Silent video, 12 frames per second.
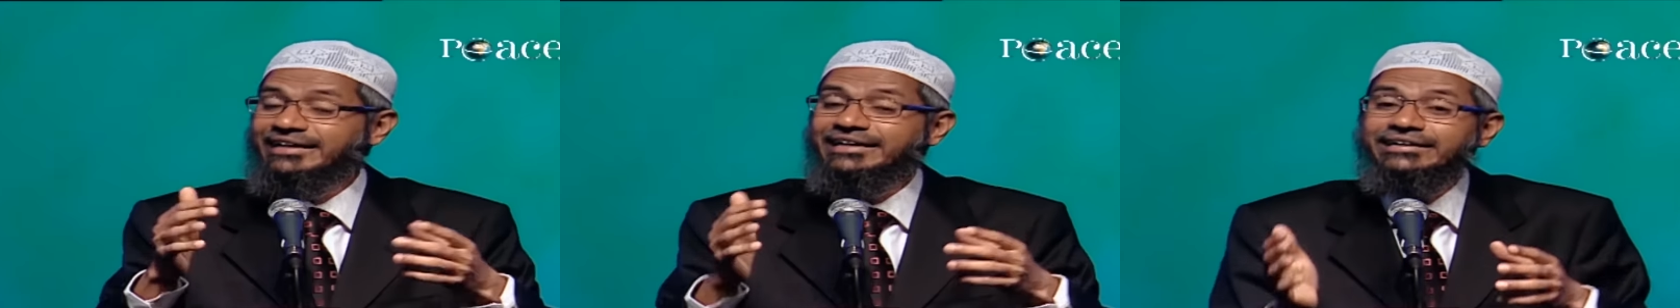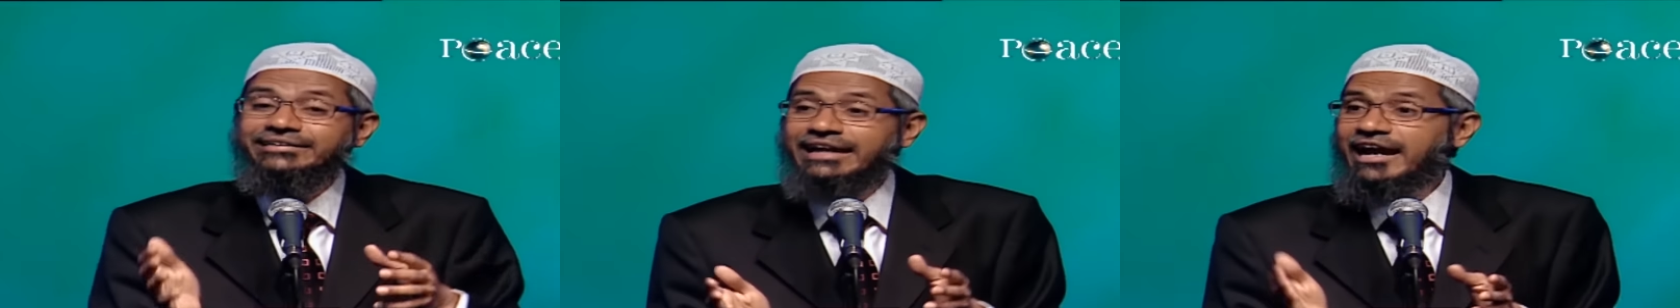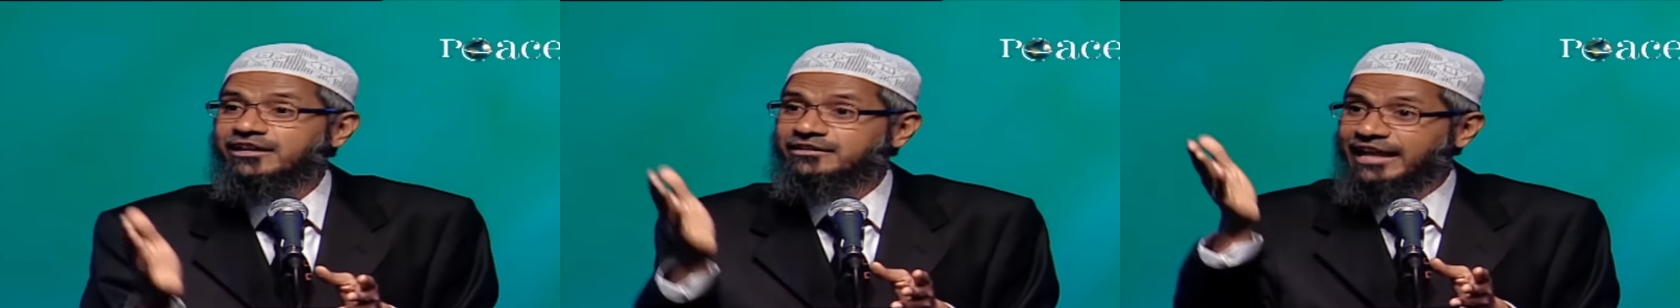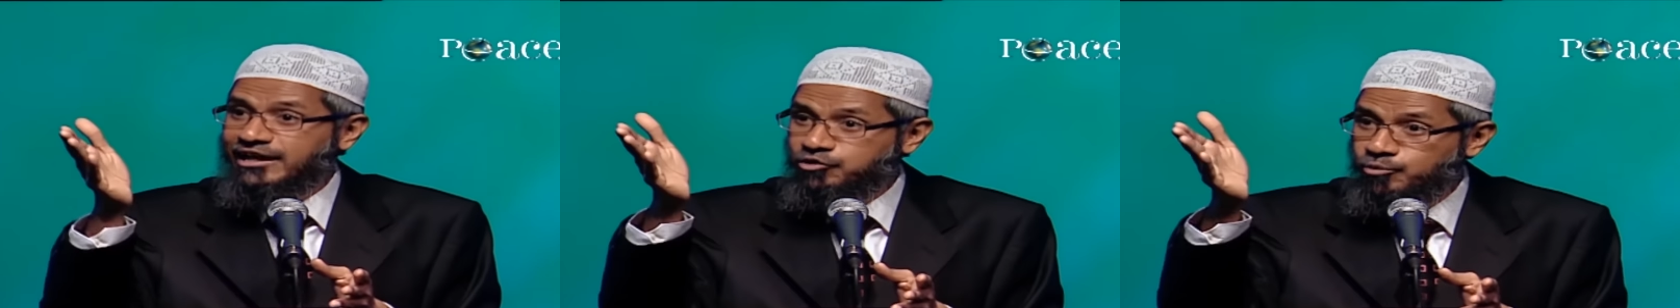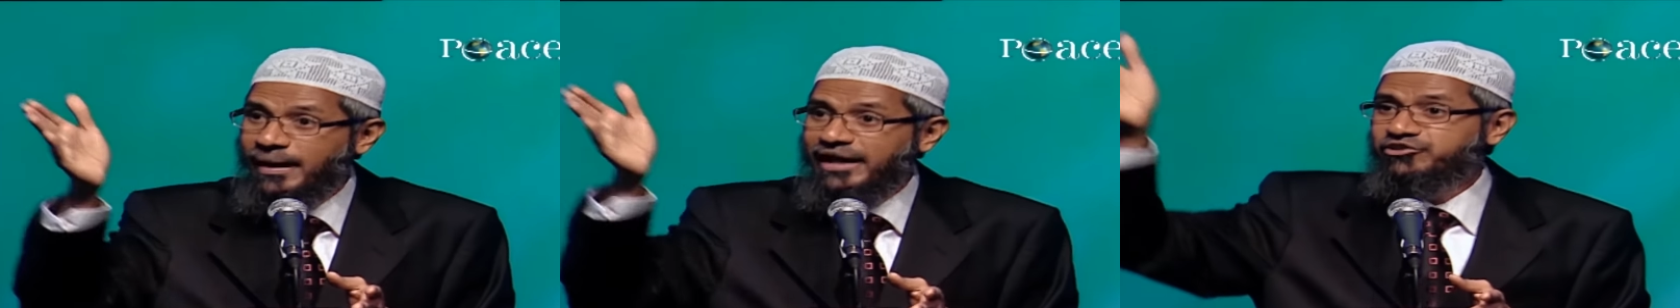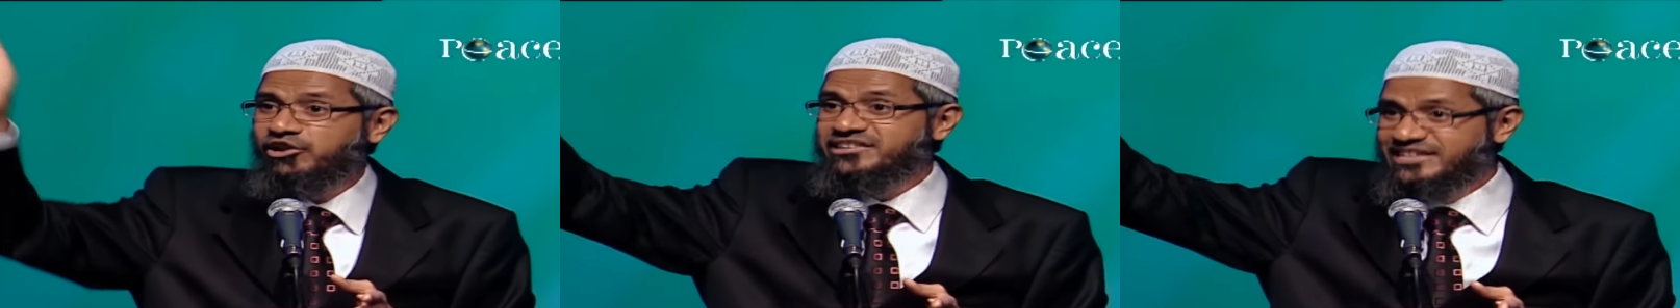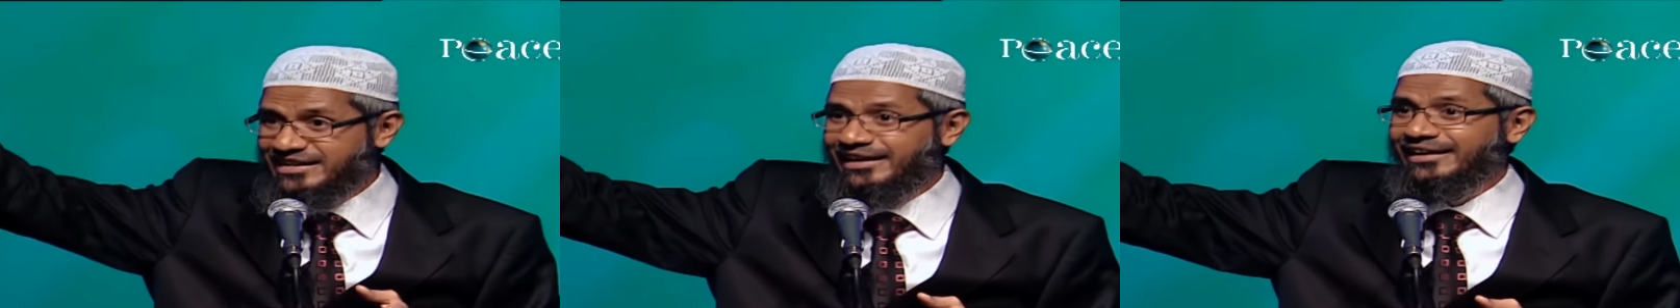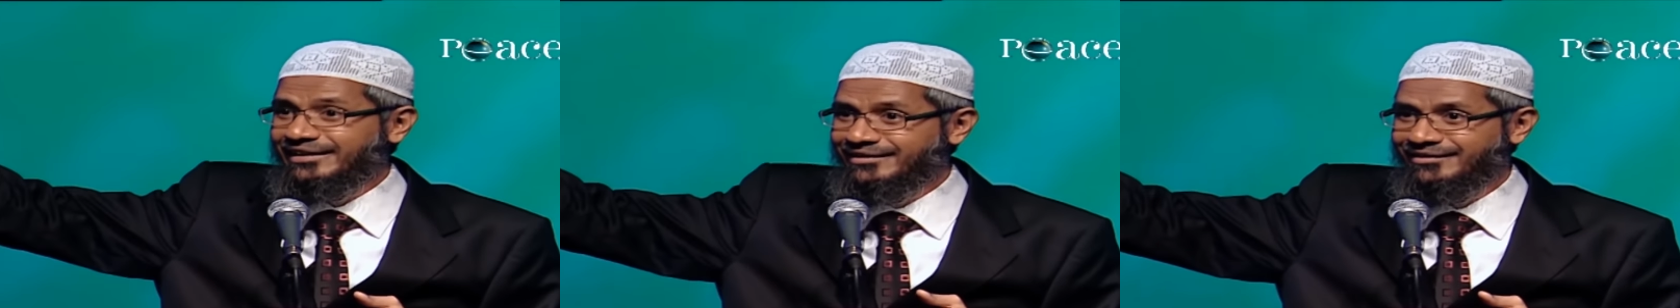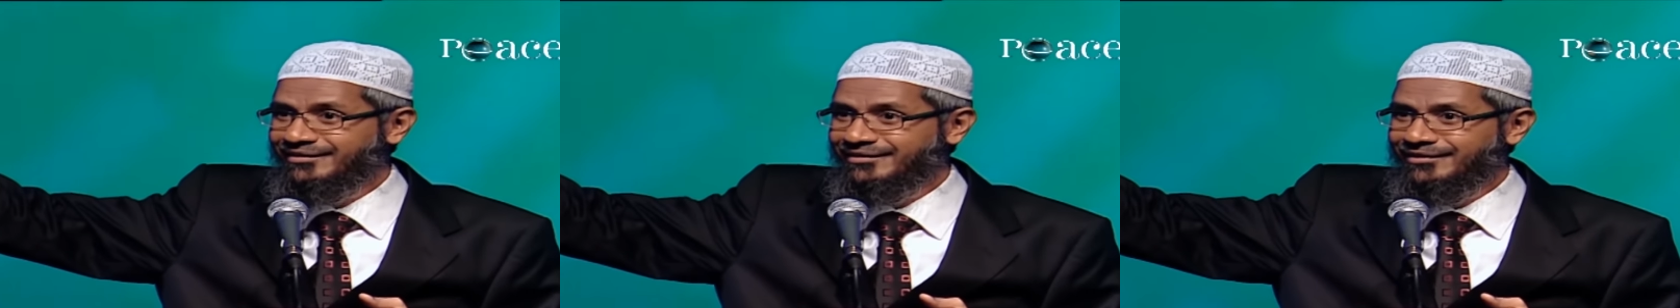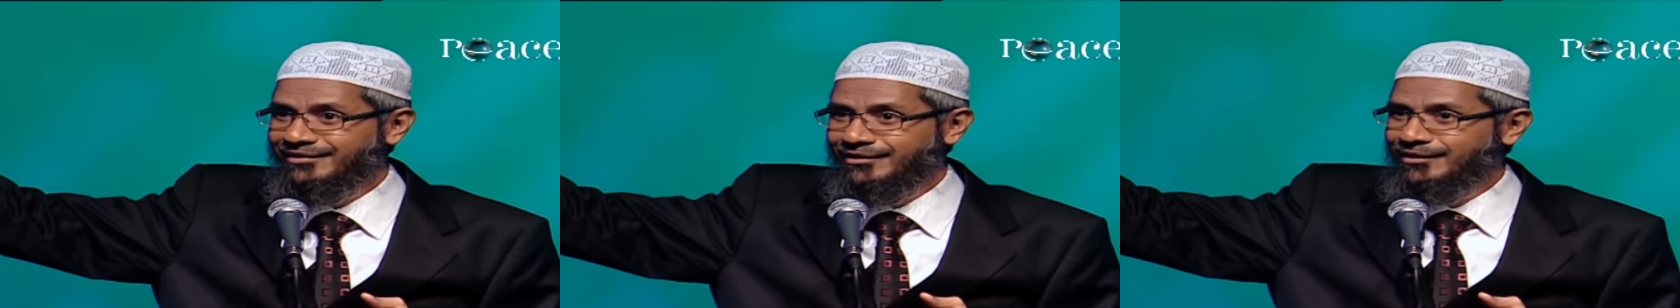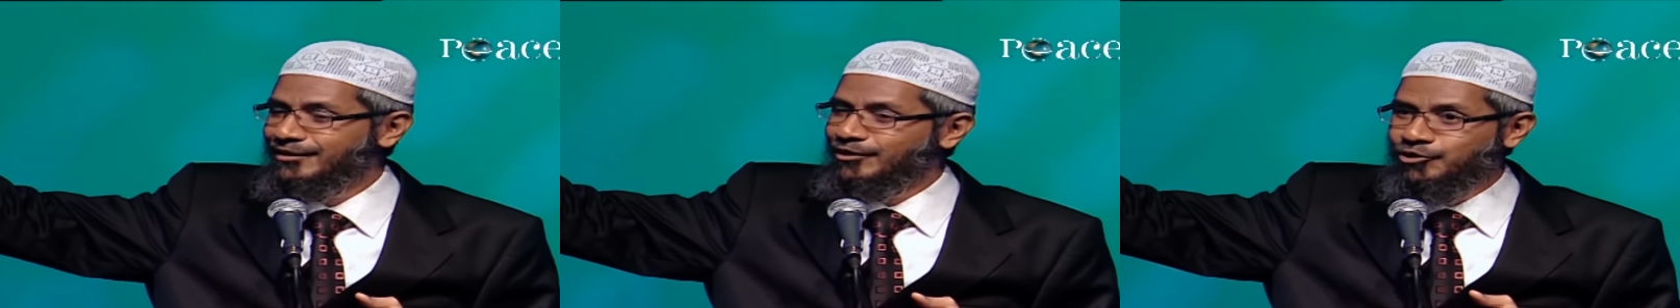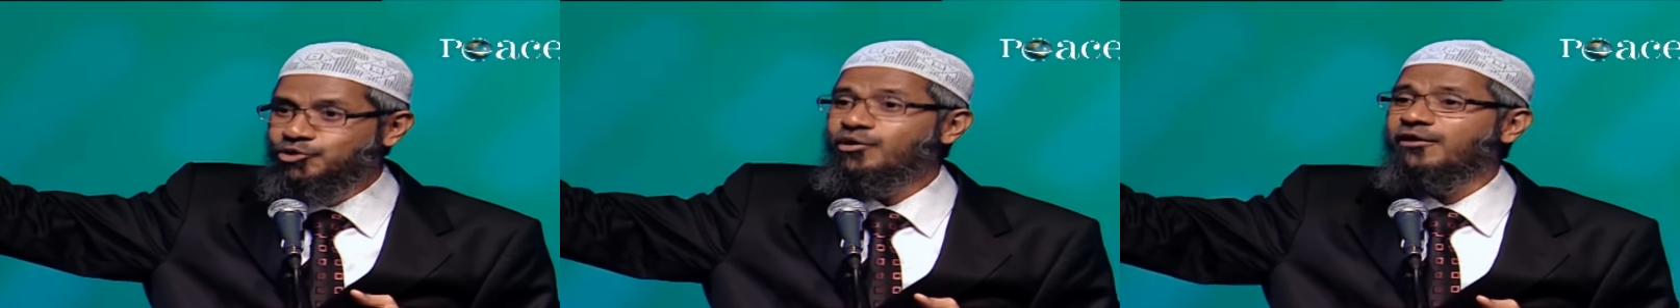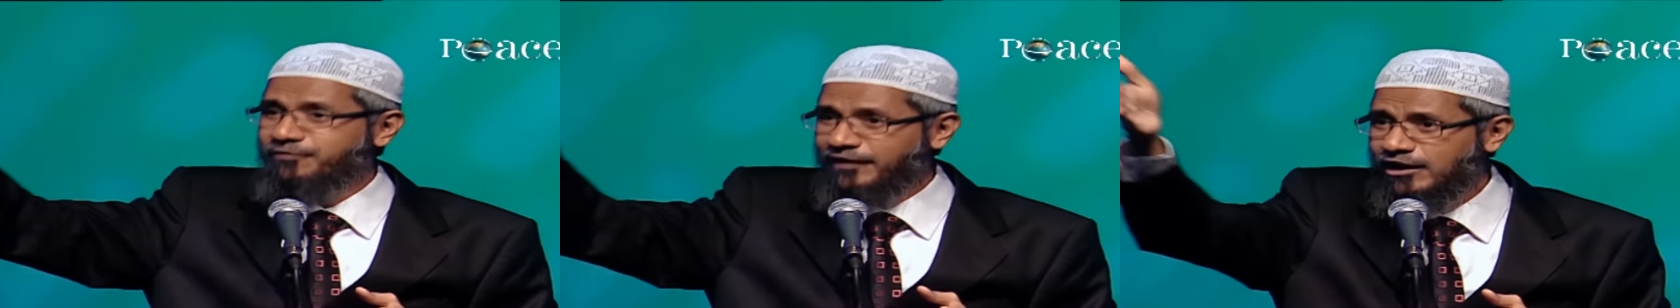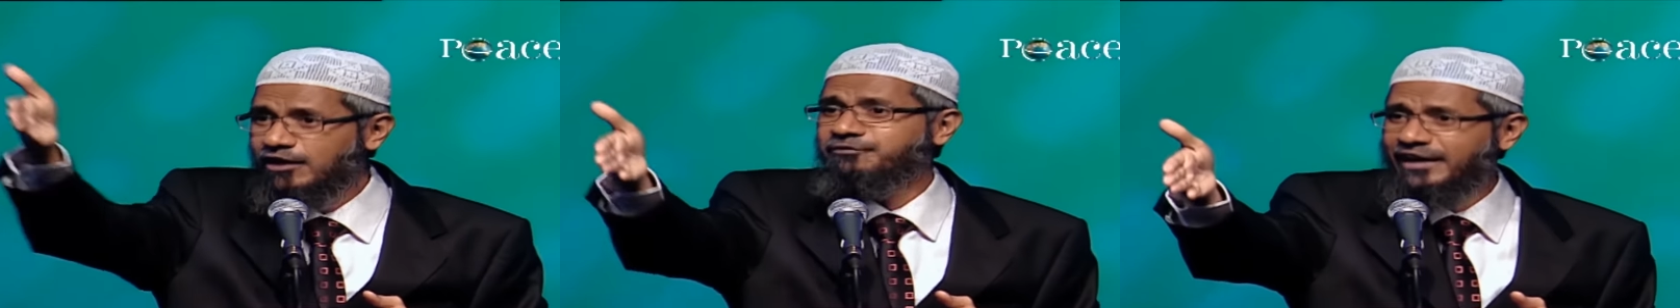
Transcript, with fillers: He starts like you passed your engineering. You are afraid of